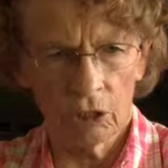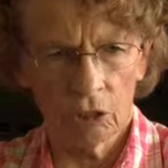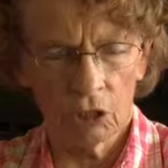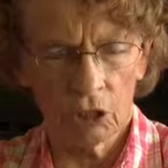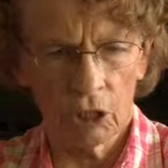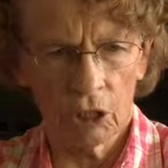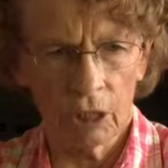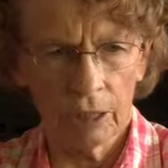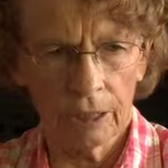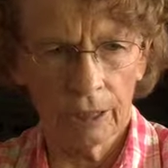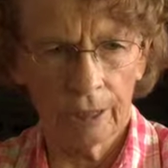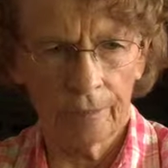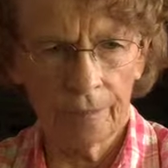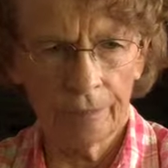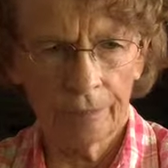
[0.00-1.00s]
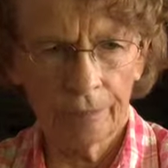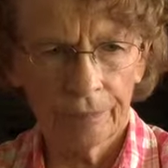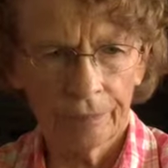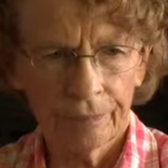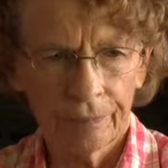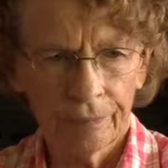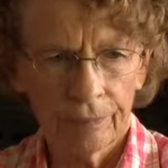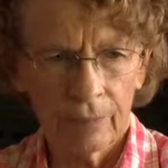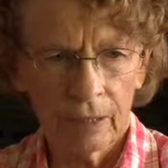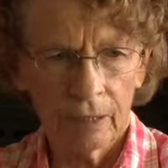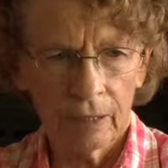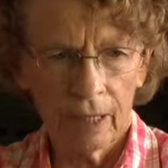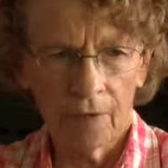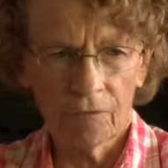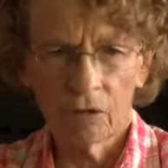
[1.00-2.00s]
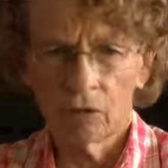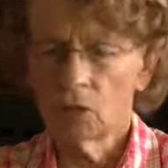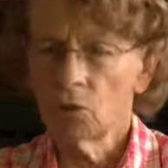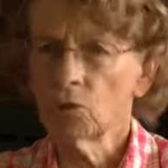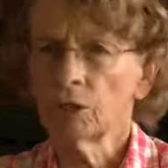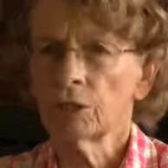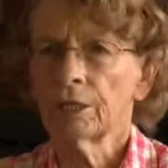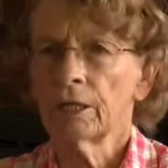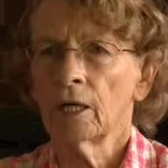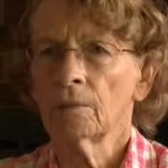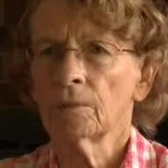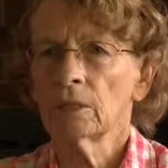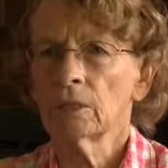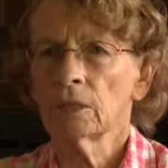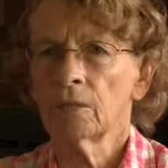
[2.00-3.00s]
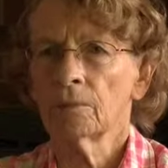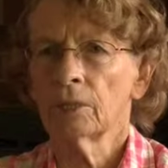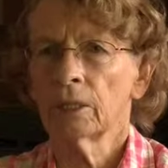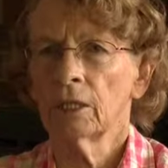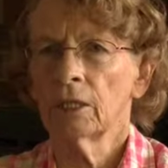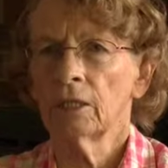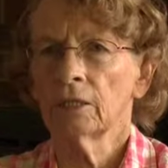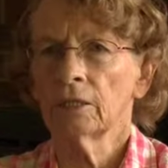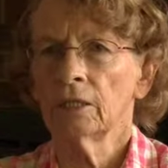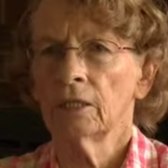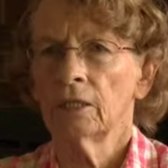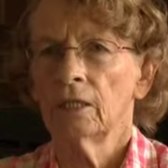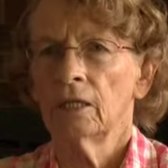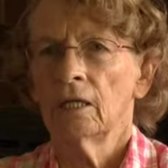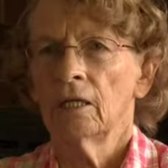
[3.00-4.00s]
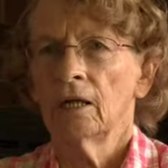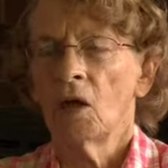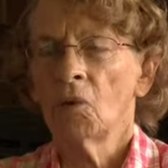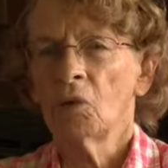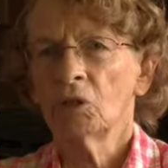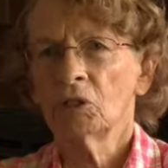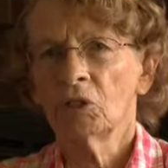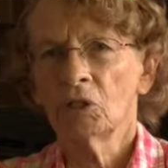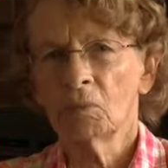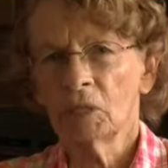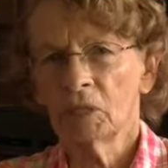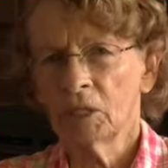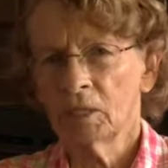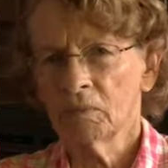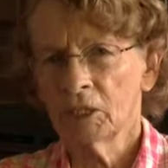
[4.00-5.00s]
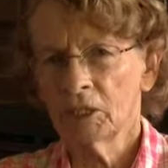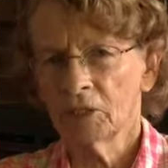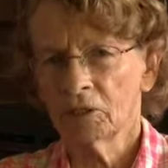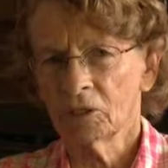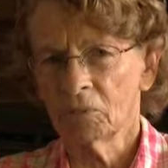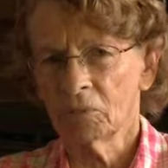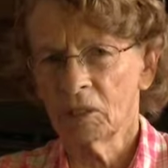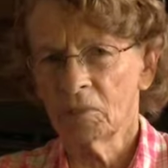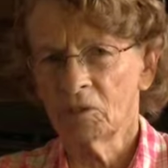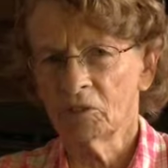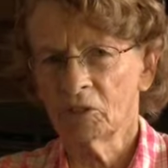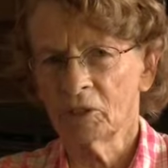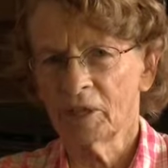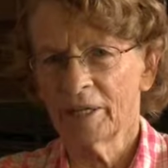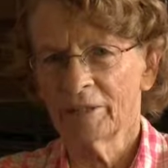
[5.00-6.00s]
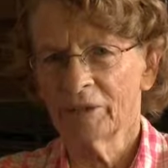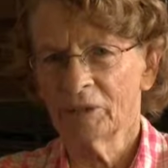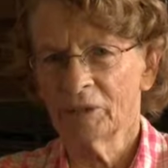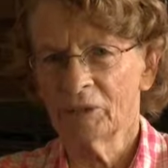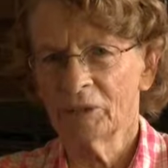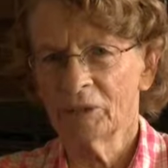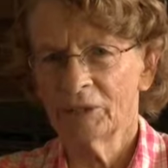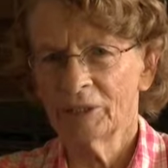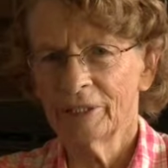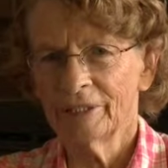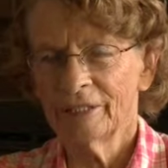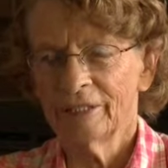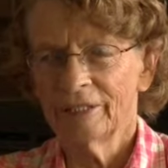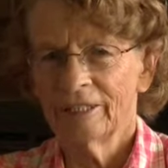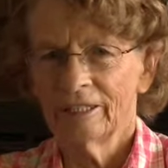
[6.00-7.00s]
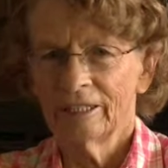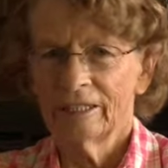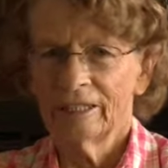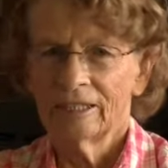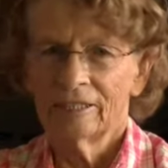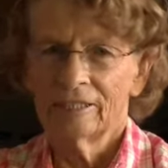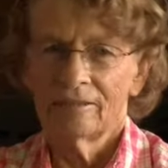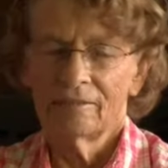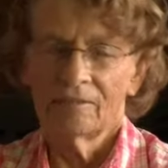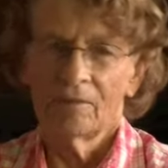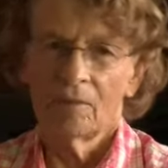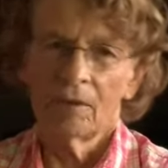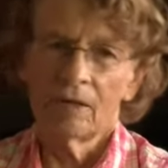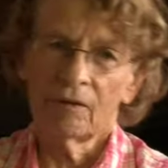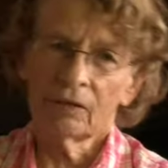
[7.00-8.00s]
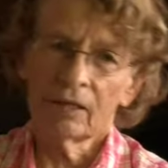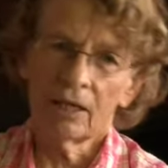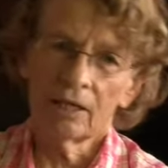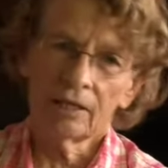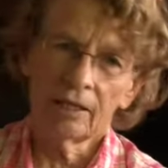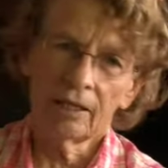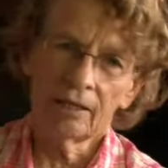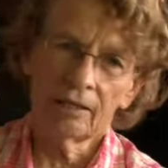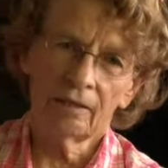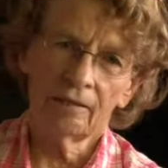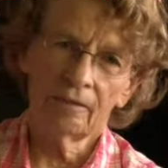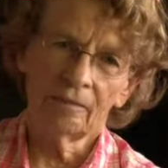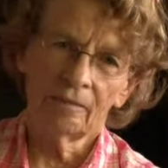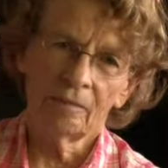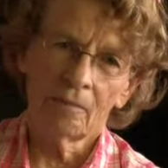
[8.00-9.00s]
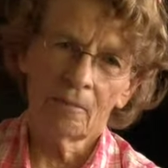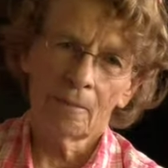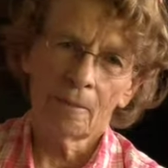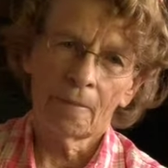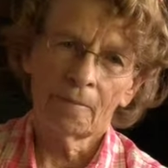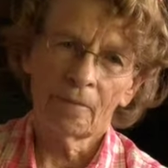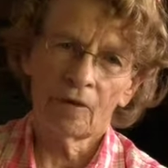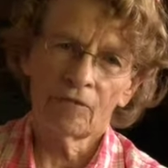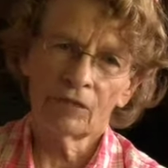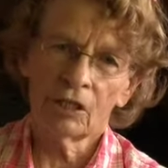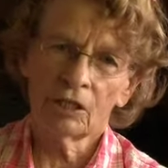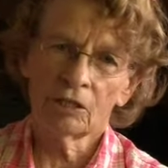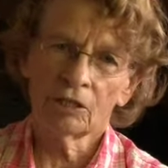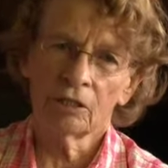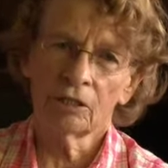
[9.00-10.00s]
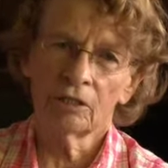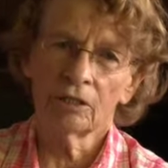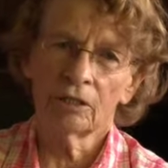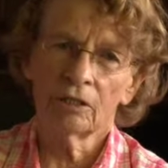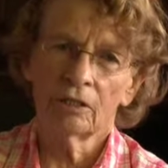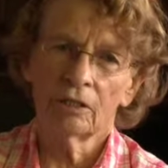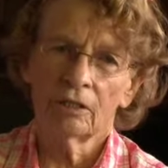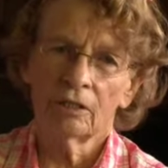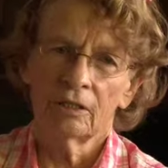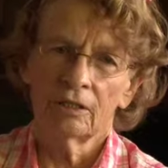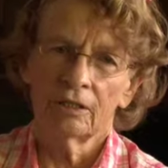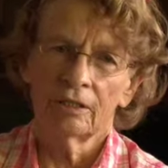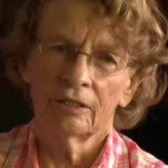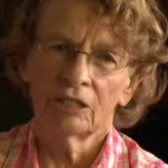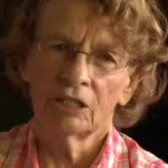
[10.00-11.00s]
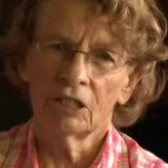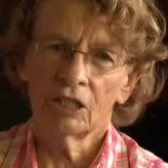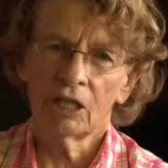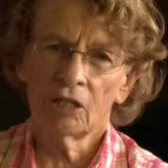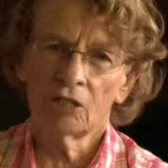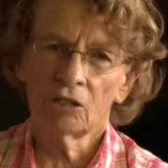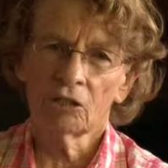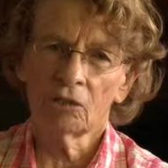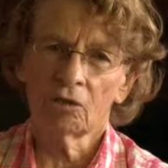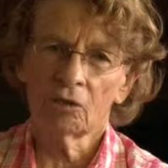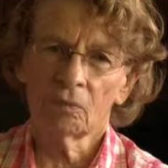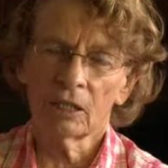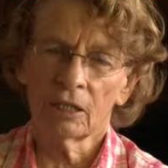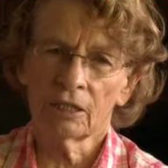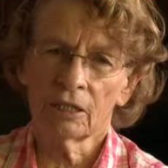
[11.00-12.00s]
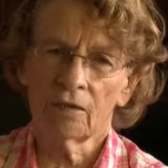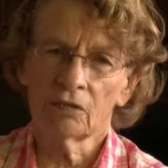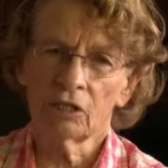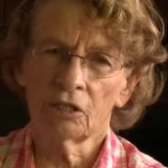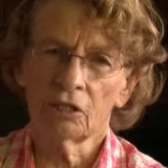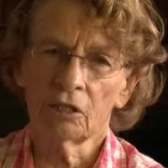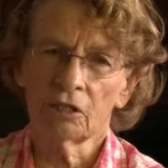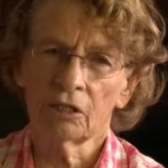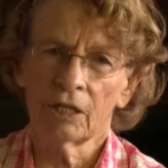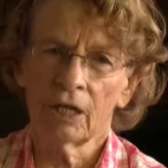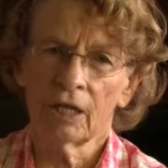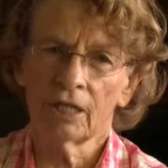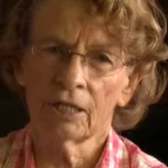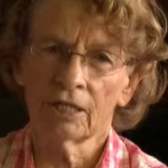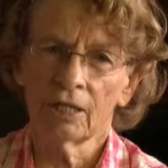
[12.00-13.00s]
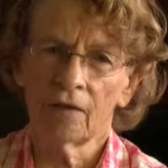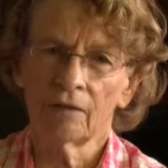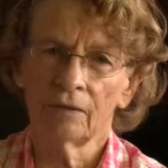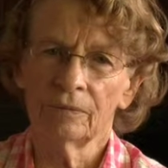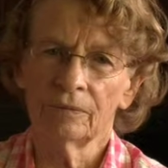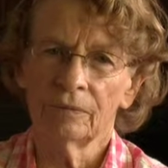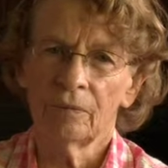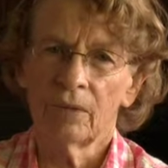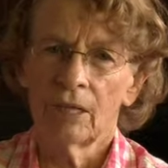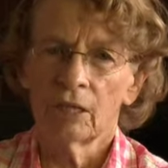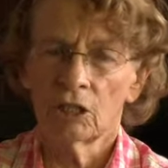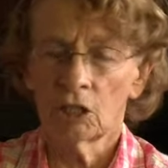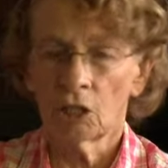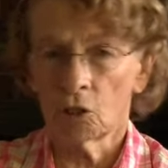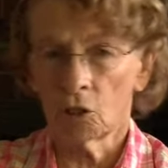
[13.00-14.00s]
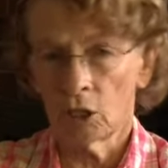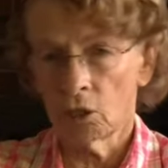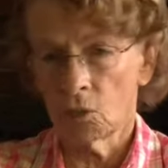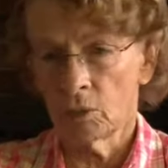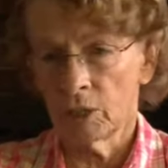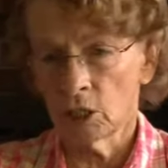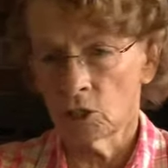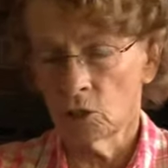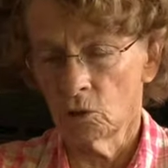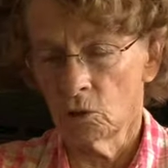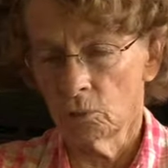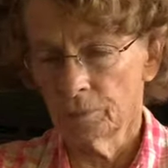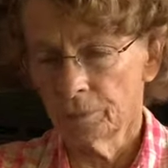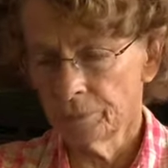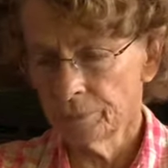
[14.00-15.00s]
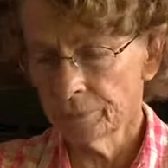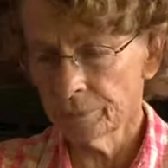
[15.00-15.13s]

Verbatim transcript: so she can uh, have her own endowment someday. And I want her to become sealed to me before I go. And there can tell. My friend turned, she's 10 years older than myself. She turned 97. She's in a rest home